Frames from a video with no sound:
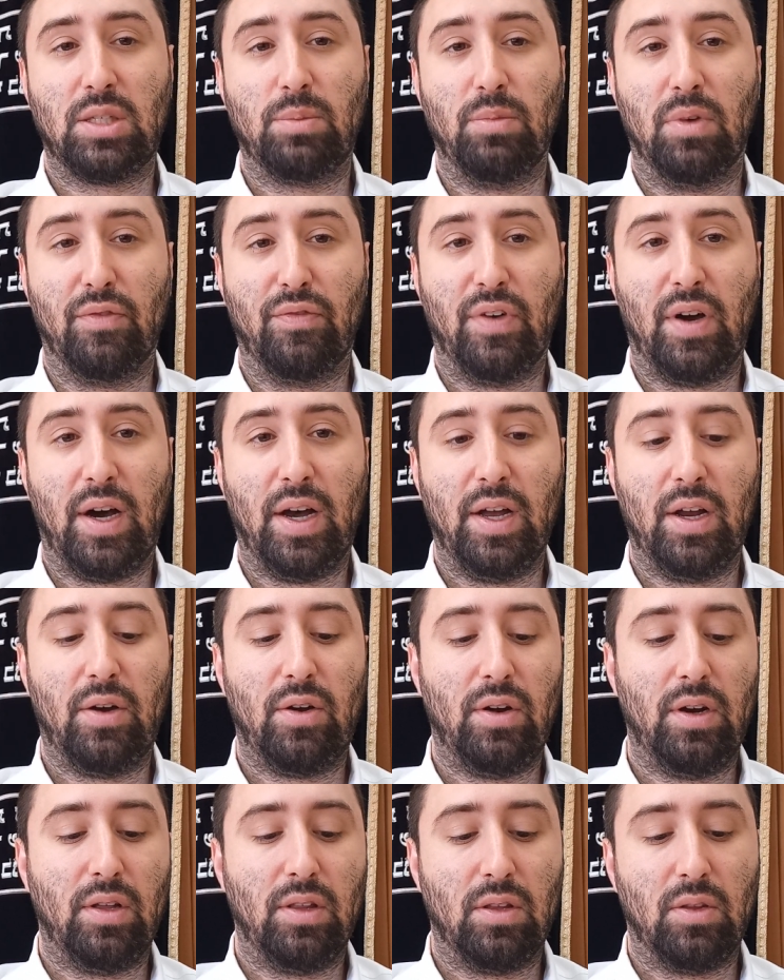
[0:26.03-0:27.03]

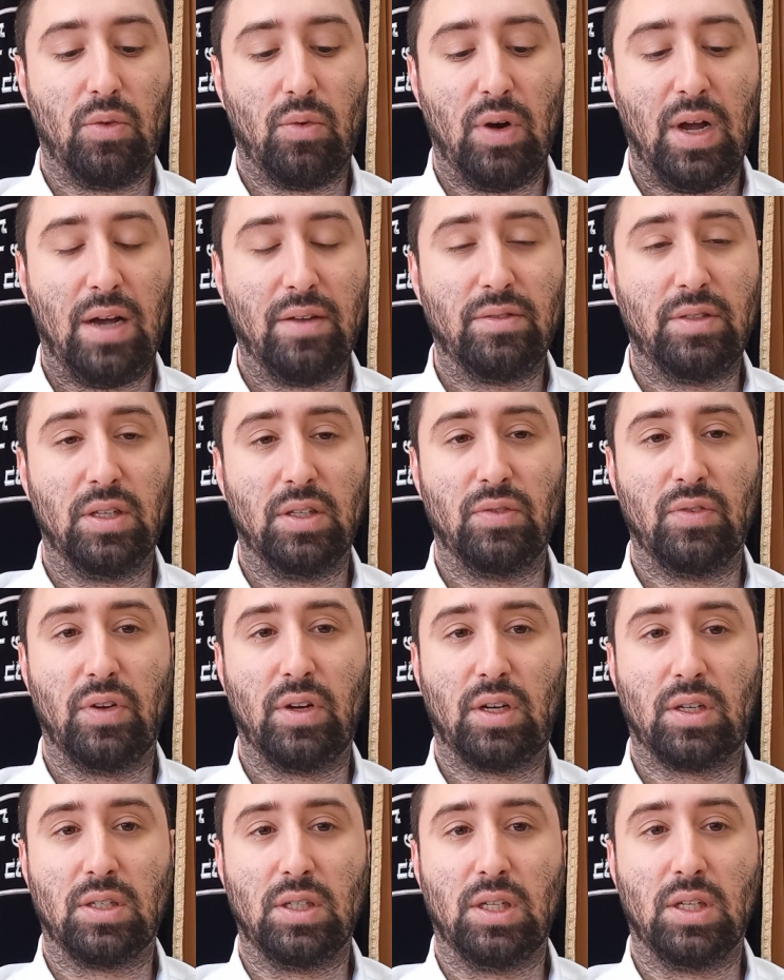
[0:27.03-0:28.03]
mavire, and the Rav says
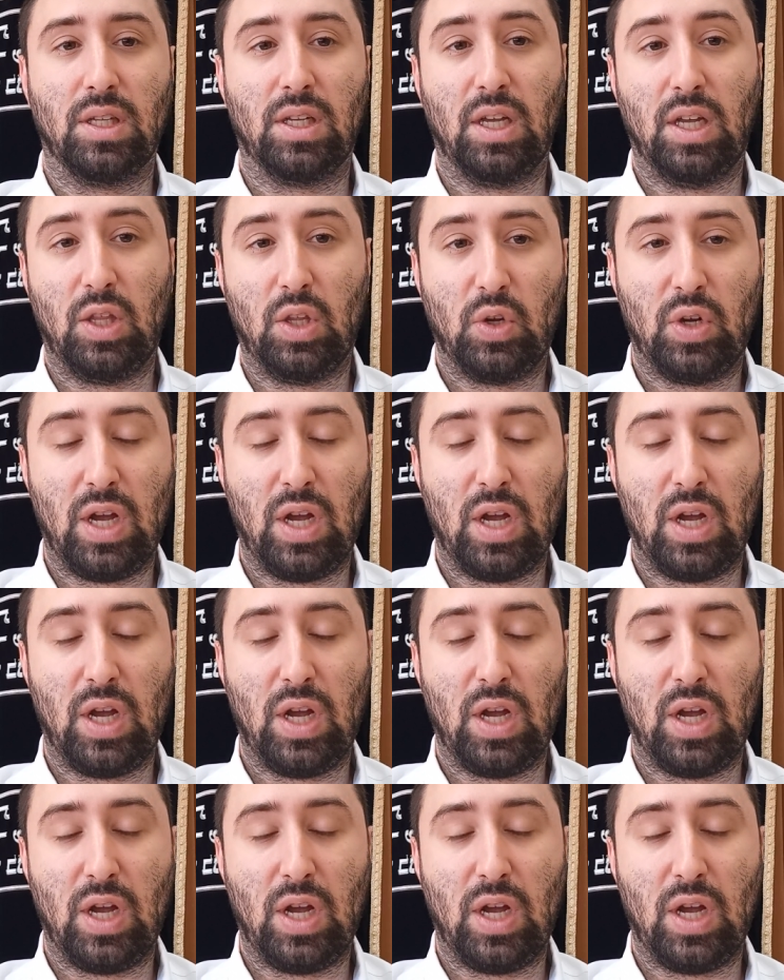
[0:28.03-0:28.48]
very clearly either